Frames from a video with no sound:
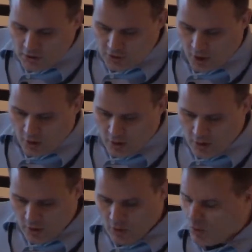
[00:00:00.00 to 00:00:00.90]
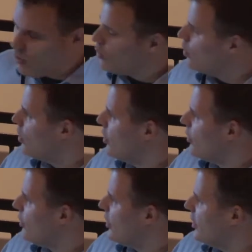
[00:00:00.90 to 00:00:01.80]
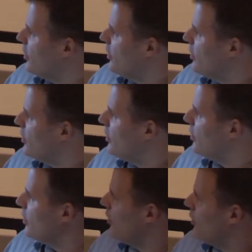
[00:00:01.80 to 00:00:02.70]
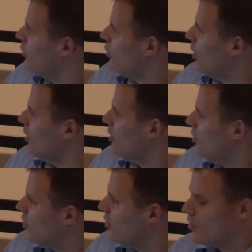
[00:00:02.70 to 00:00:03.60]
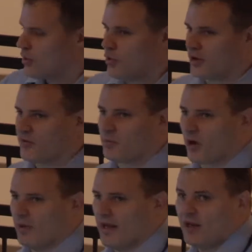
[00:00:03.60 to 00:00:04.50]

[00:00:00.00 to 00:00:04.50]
So we're going to do a quick experiment.